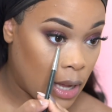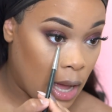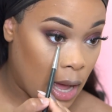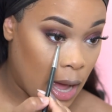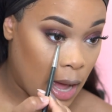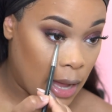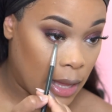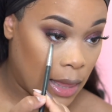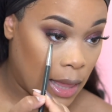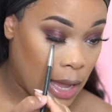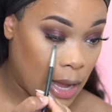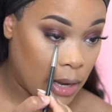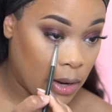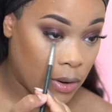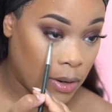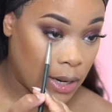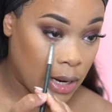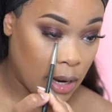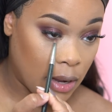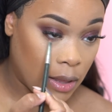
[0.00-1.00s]

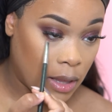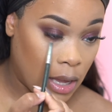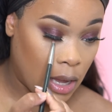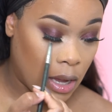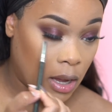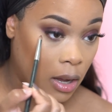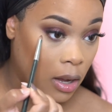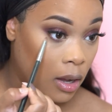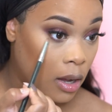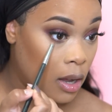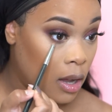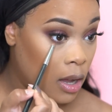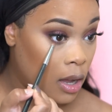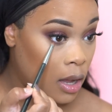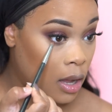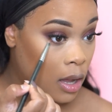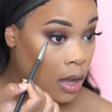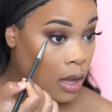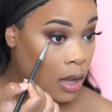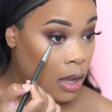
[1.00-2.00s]
eyeliner down there
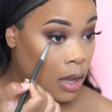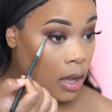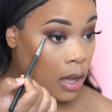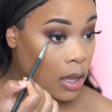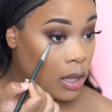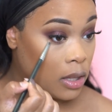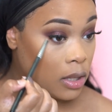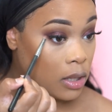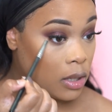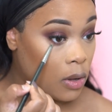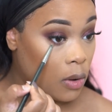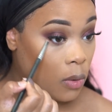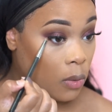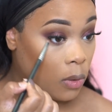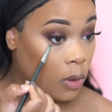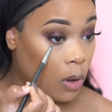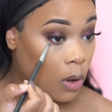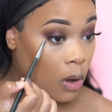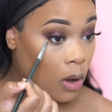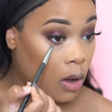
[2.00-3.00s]
in so
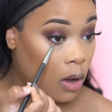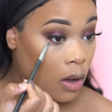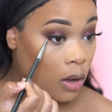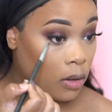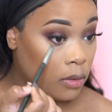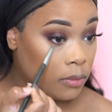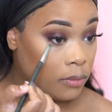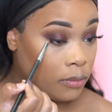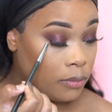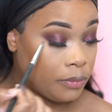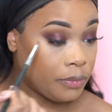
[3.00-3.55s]
long.